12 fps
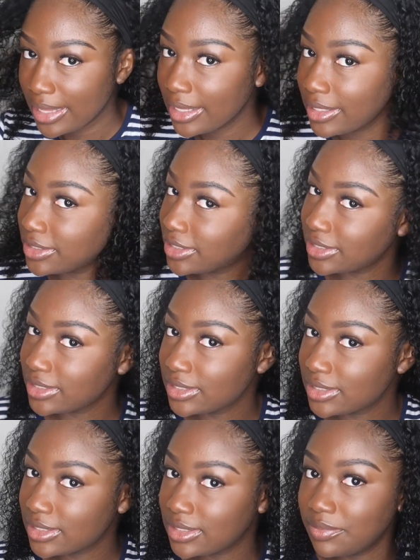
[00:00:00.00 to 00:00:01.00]
edges,
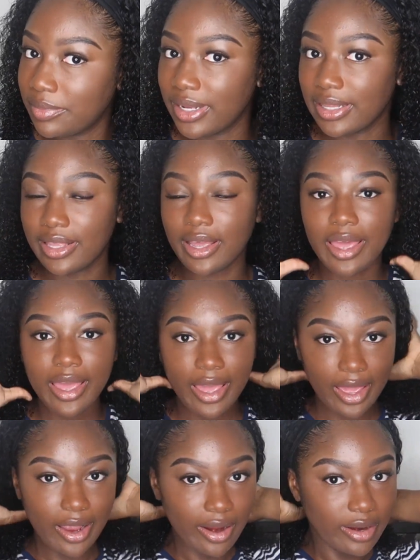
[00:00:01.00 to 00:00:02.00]
the
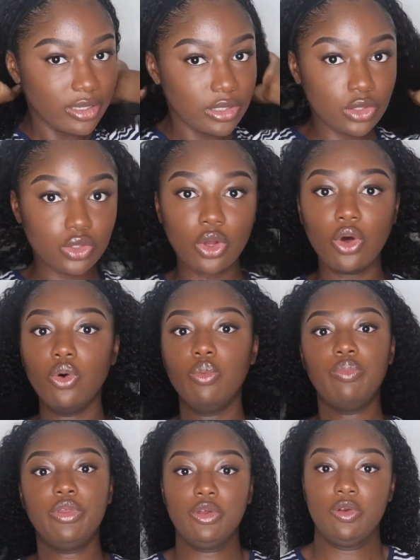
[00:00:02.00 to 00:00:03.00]
hair is so
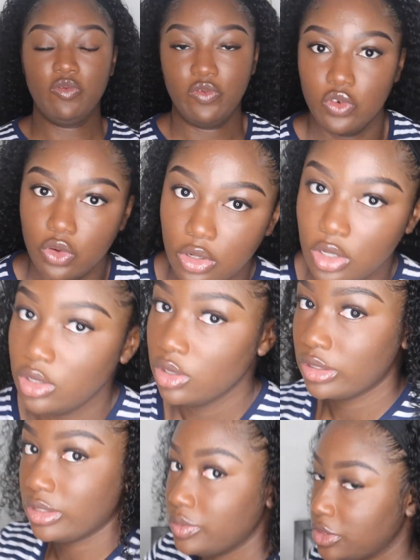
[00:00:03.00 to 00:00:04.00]
beautiful.
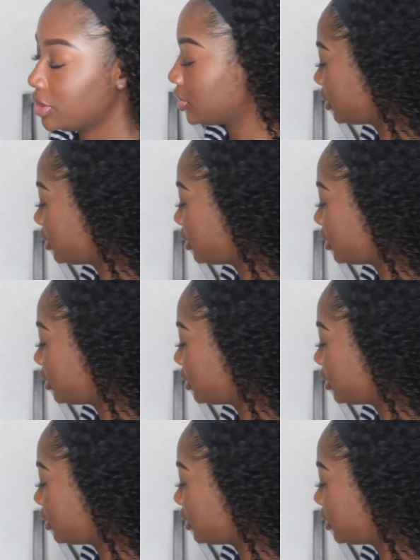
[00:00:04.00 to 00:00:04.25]
Let me show